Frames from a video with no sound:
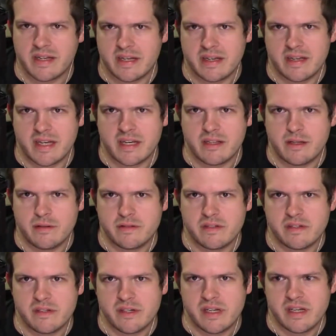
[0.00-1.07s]
it
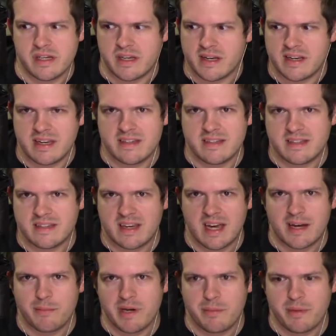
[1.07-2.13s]
loses shit. It's got
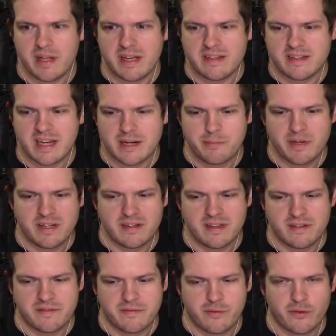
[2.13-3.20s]
to be it's got to be in
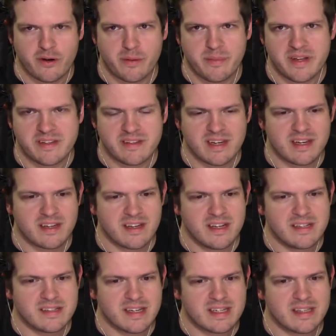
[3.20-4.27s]
the form. It's like
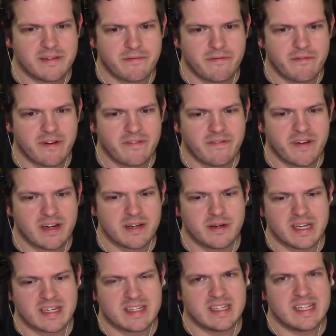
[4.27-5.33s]
the fucking
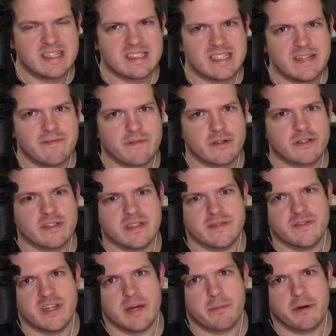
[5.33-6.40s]
like DC version of
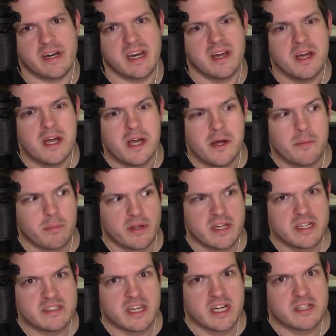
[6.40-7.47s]
Jeopardy.
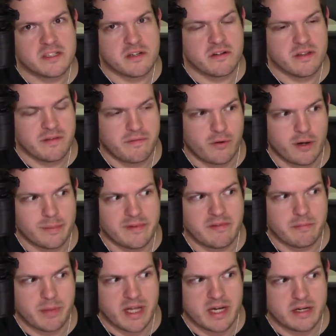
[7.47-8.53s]
Please answer in the form of a
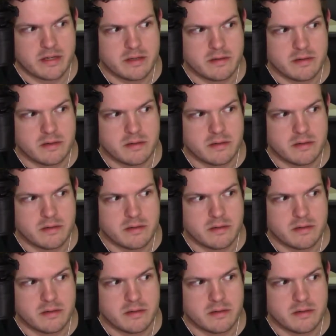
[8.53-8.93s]
platitude.